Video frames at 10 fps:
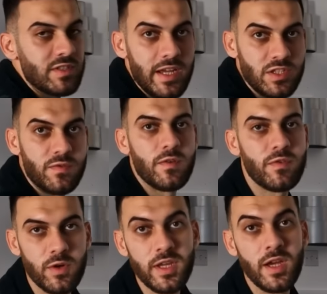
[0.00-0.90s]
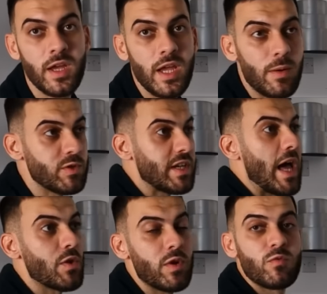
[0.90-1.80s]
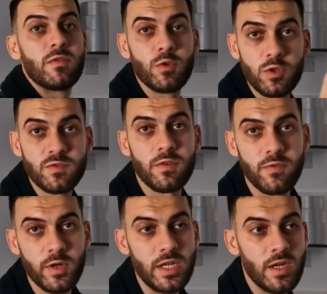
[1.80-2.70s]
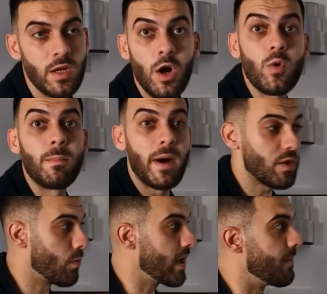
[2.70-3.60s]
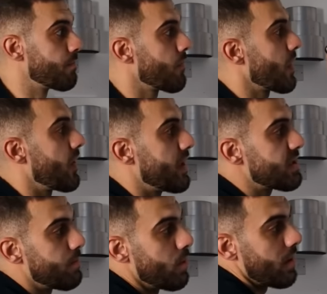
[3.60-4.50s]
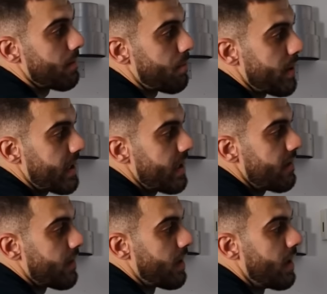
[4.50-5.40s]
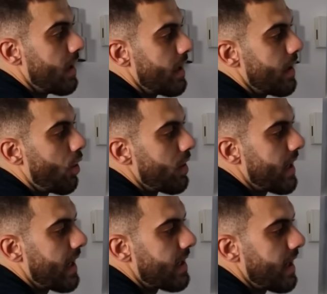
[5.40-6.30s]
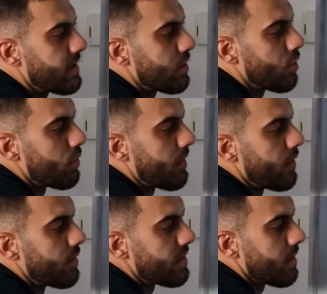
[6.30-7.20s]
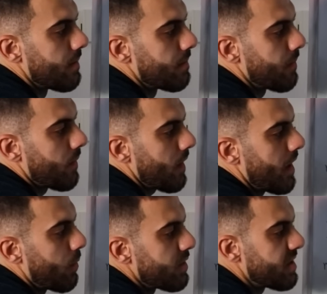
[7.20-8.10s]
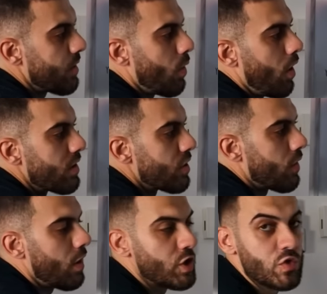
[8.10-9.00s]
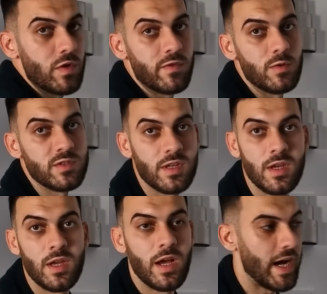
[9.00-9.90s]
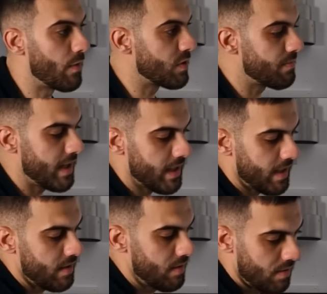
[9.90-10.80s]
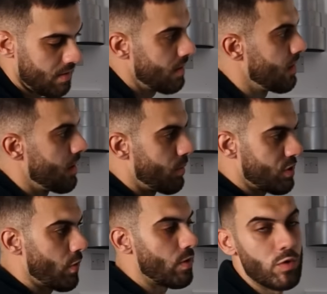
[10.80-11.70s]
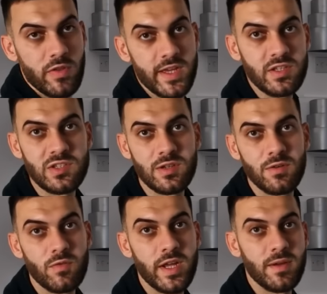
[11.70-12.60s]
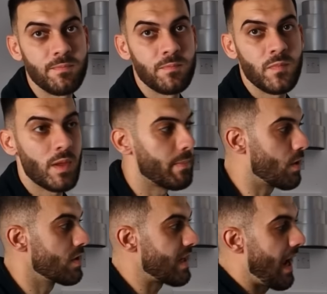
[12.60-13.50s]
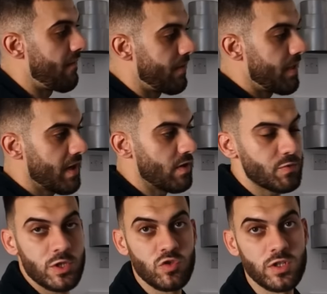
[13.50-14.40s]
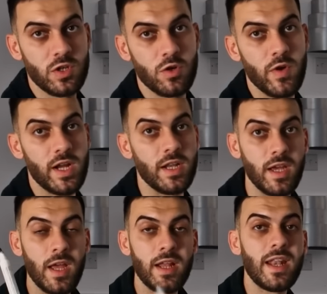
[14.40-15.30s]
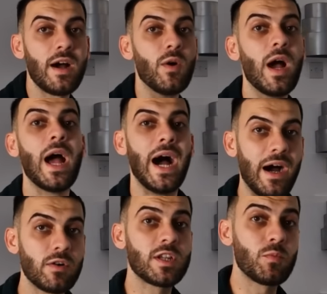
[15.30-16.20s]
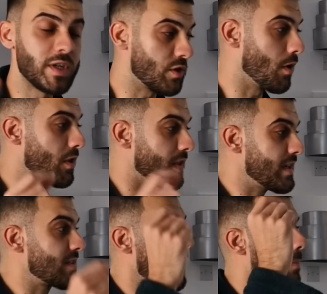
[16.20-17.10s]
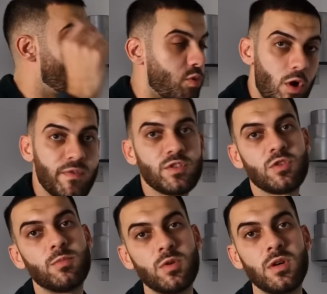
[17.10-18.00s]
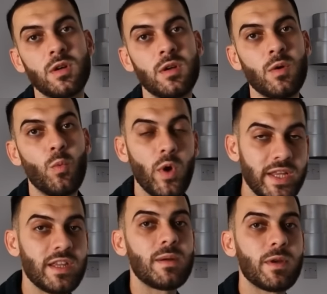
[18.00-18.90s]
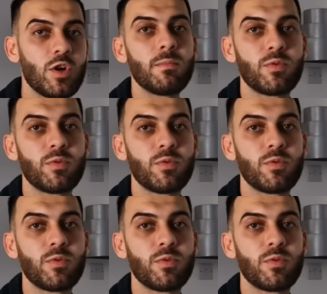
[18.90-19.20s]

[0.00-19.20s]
data for free. It was gathering reviews for free. Oh, and by the way, this book, Break Even, it only had 92 reviews. It was still under 100 reviews. And it was doing all of this, right? Because everything else was structured correctly. Now, how did we turn this profitable? When did it become